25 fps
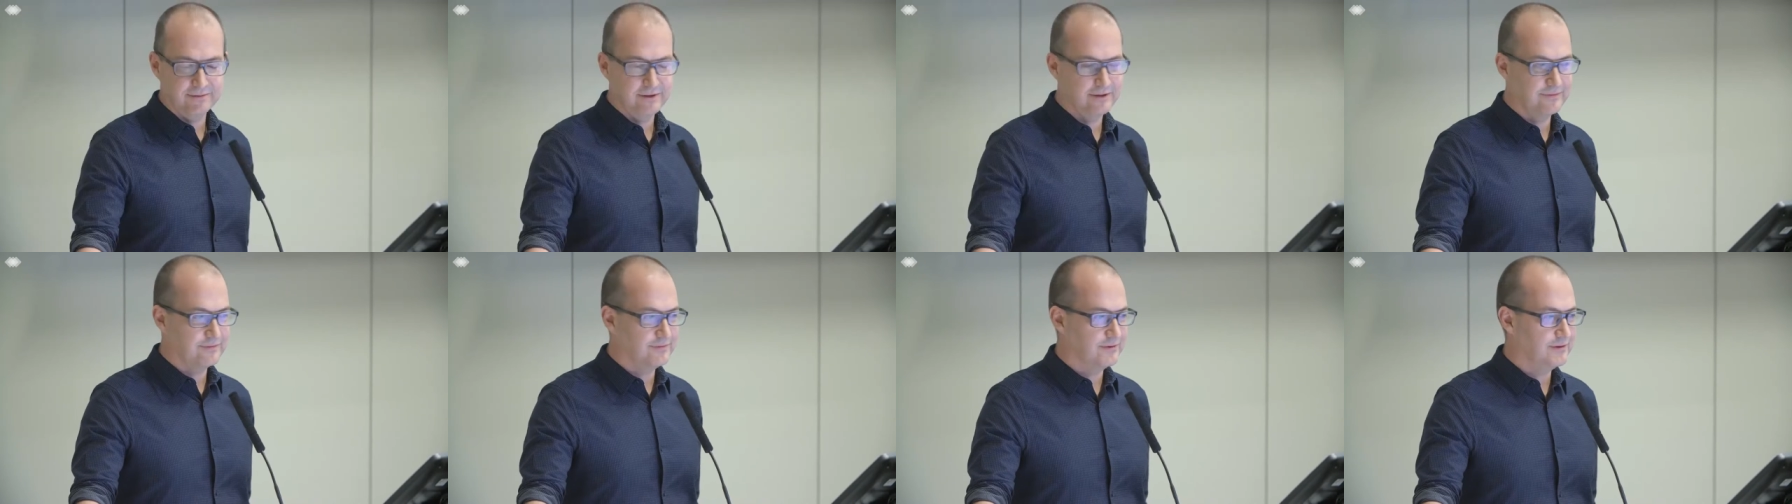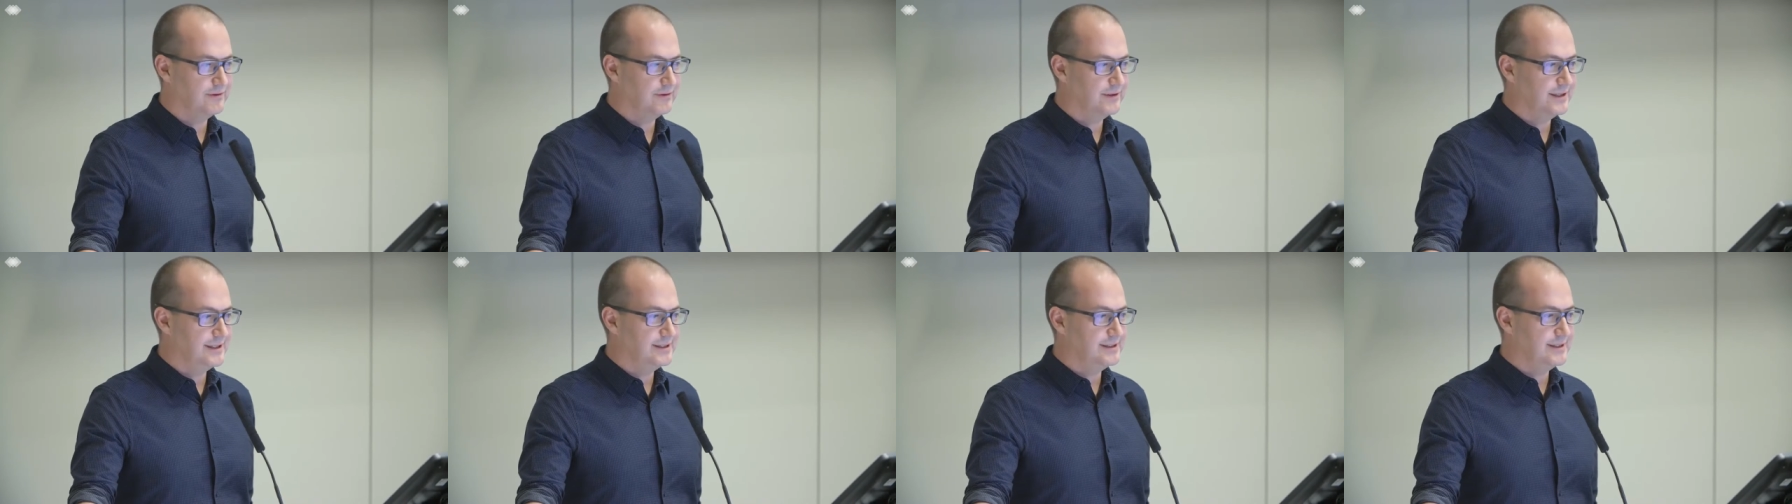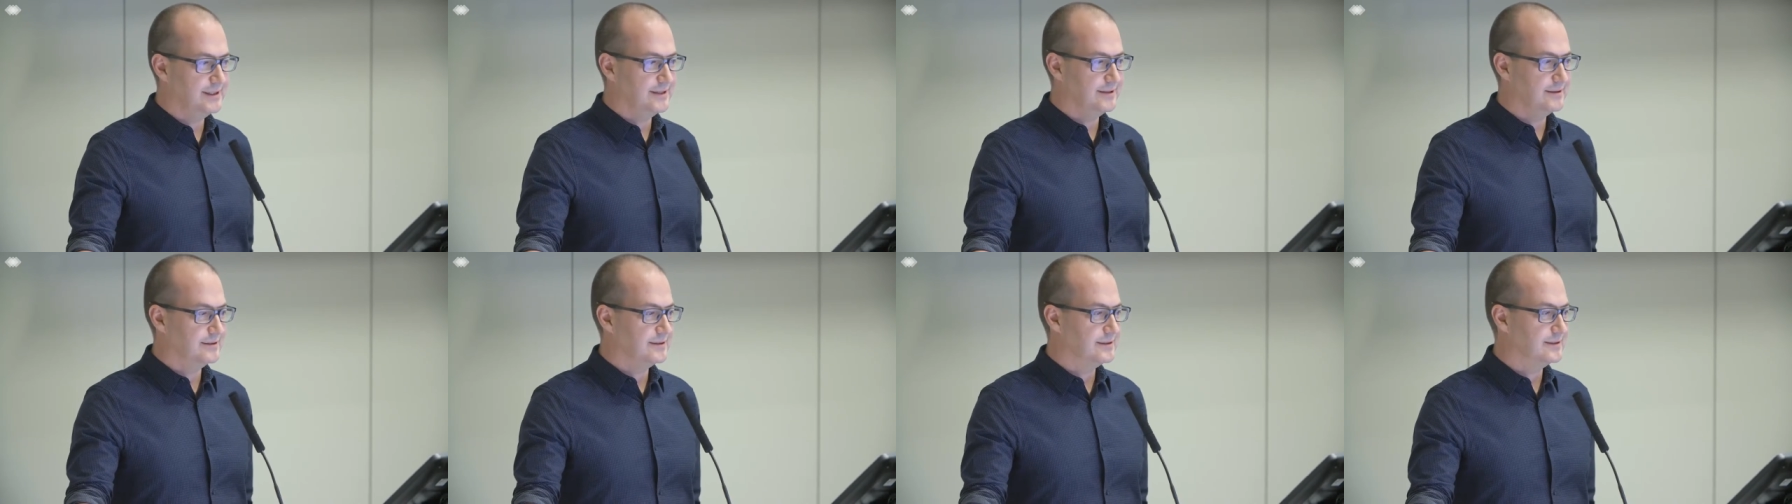with for all these
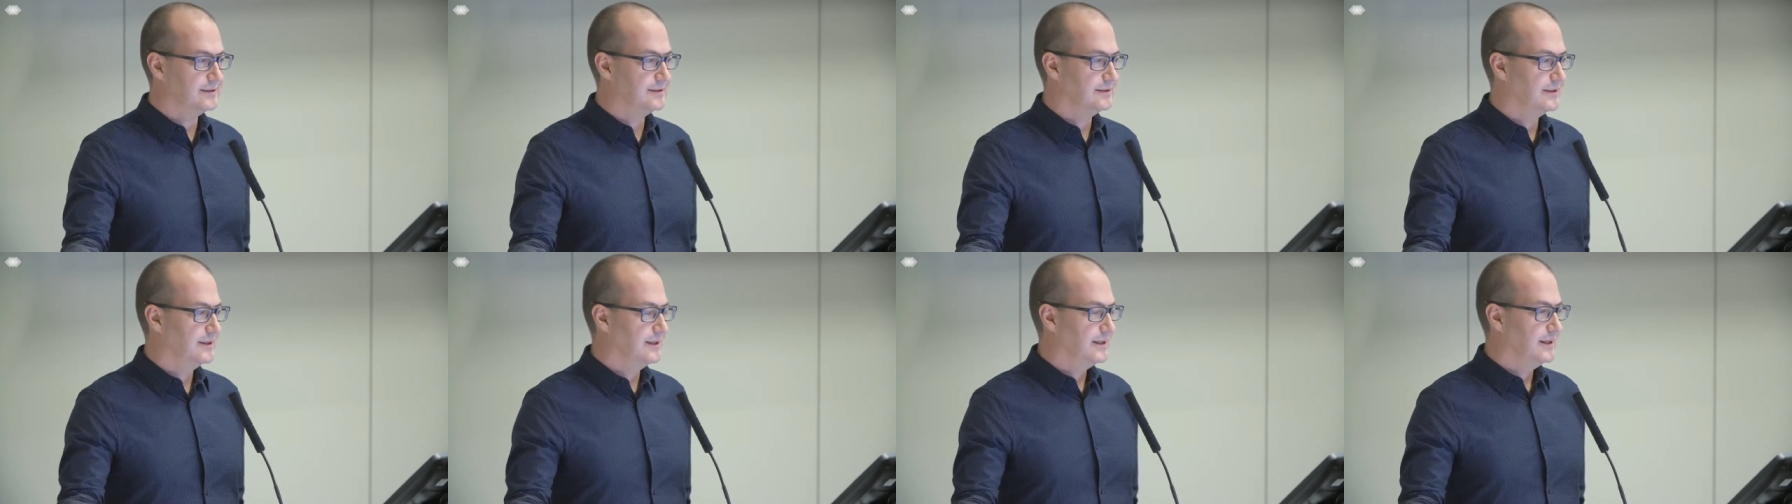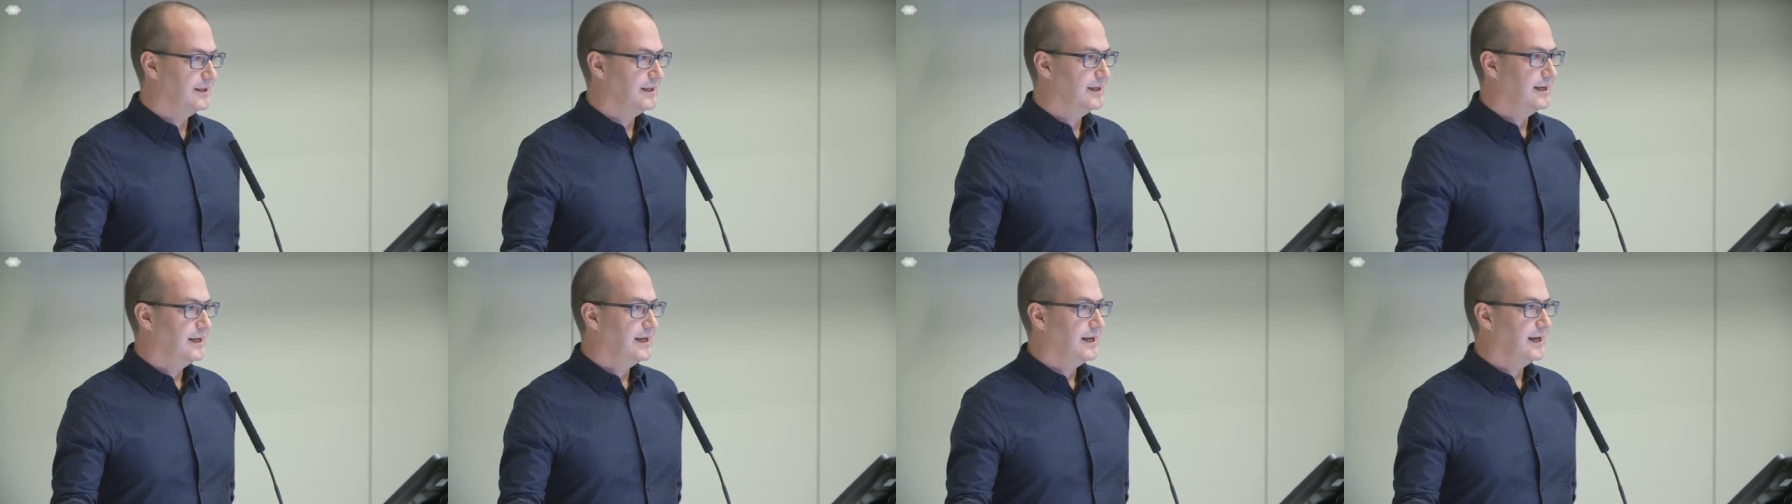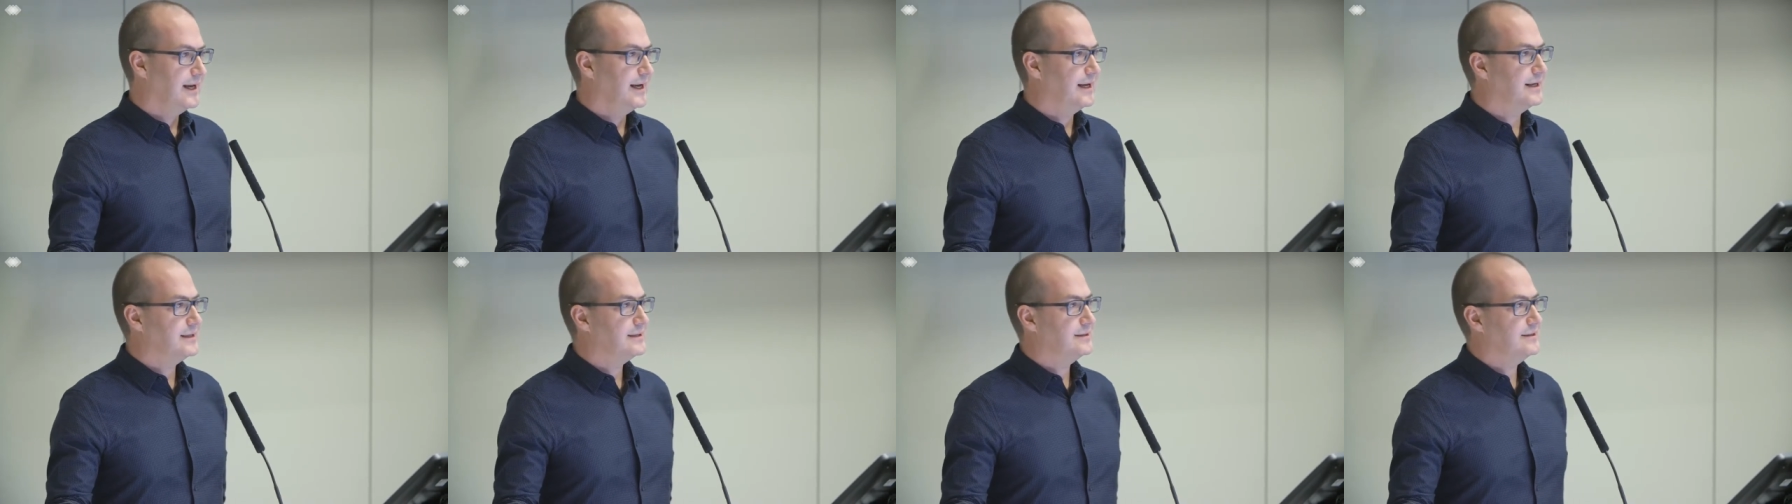years,
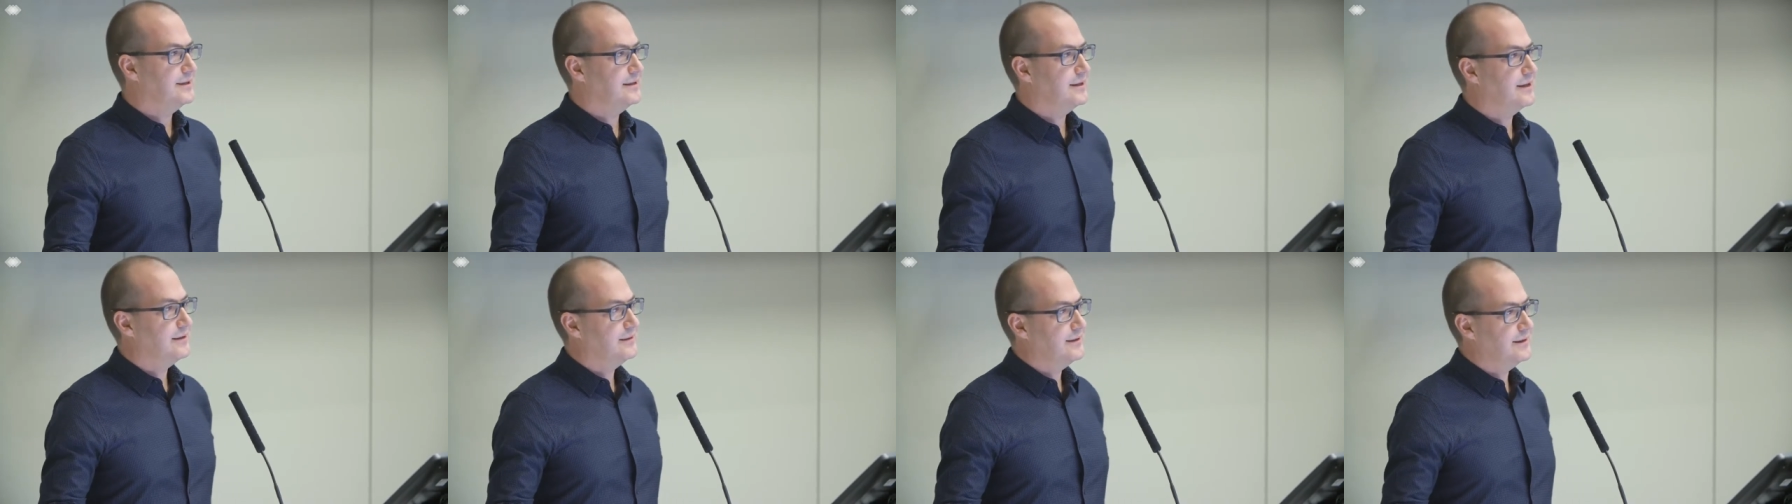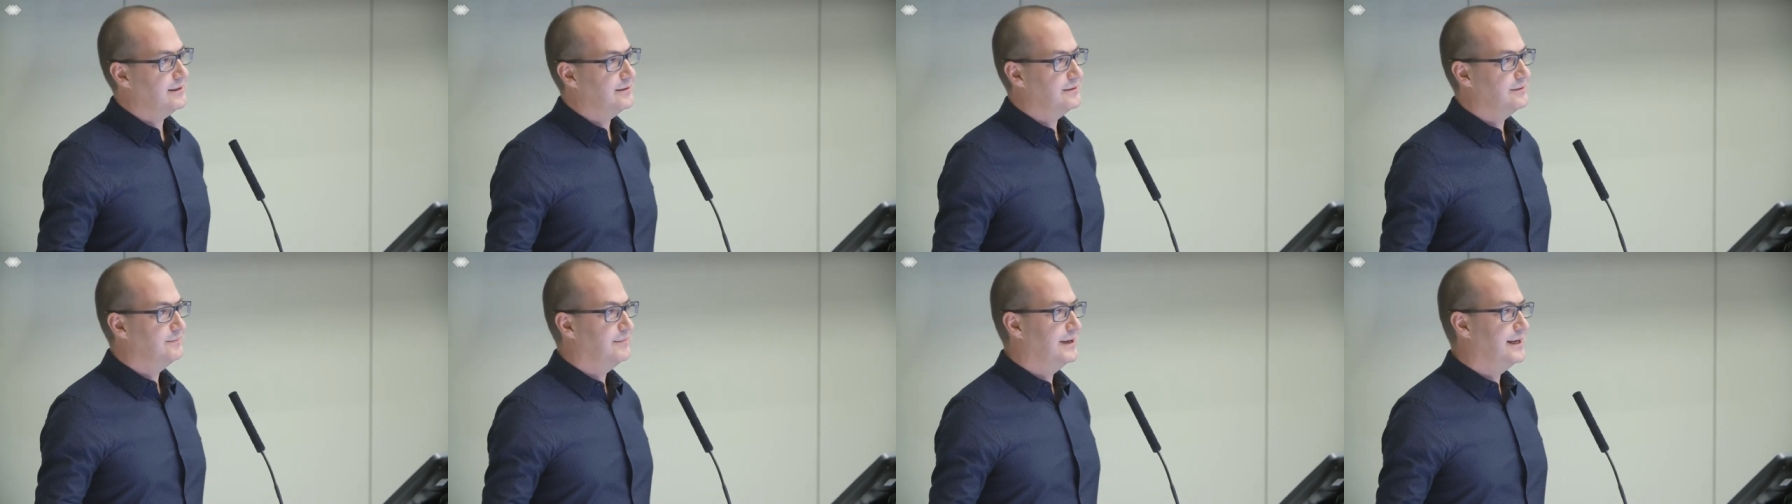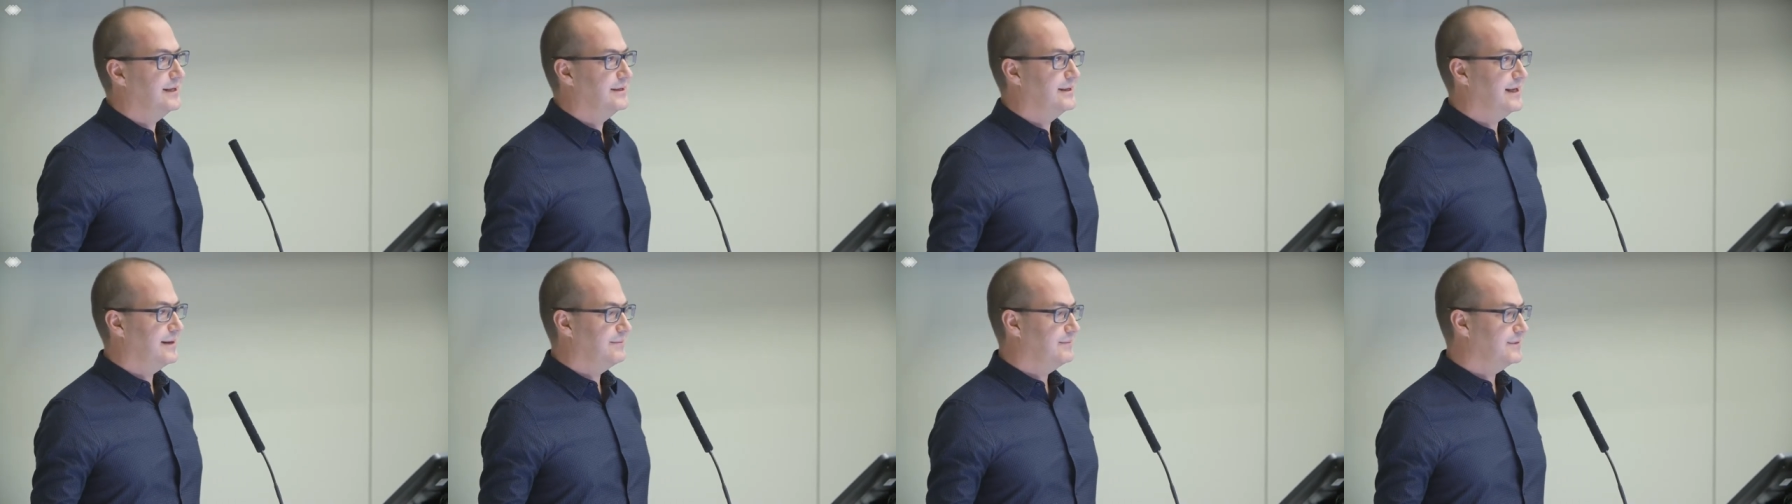actually the thing that
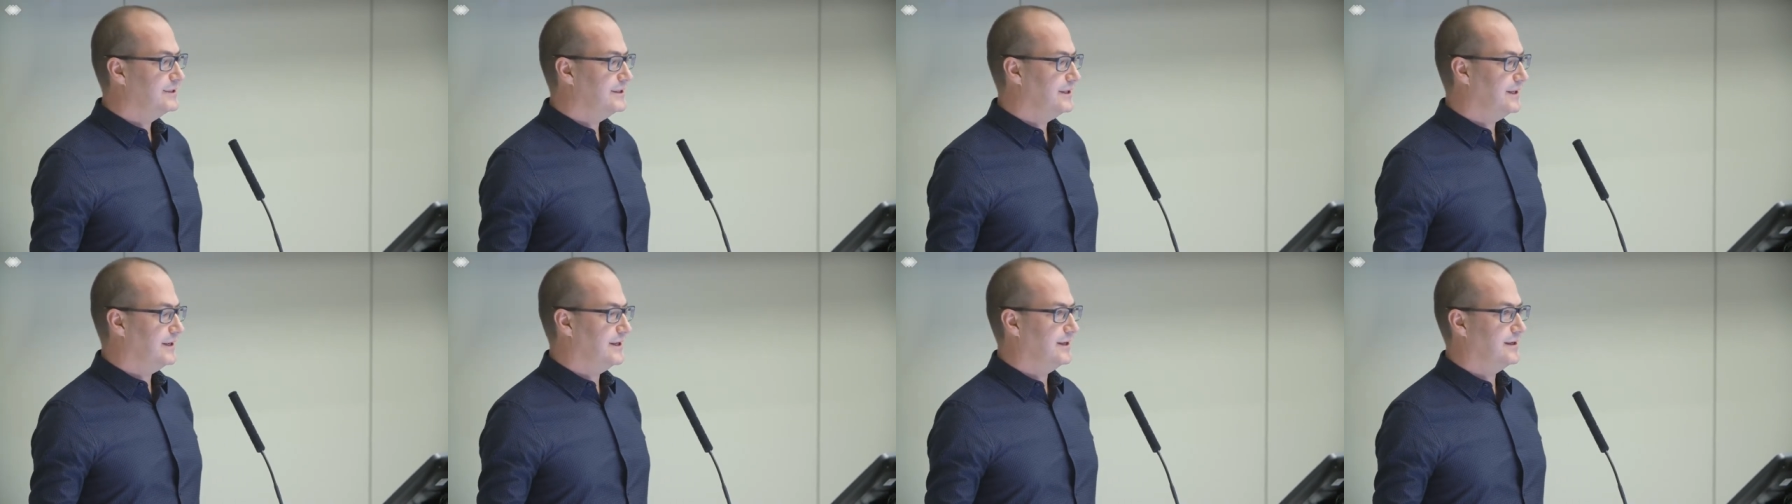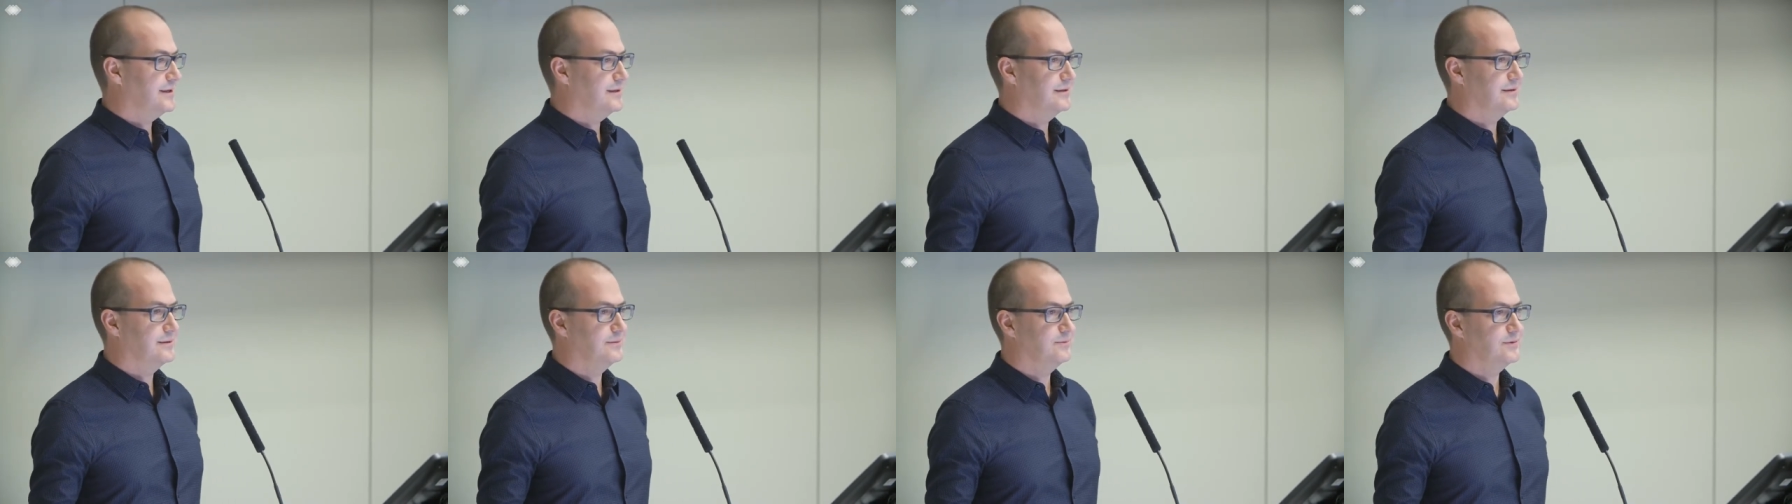made them tick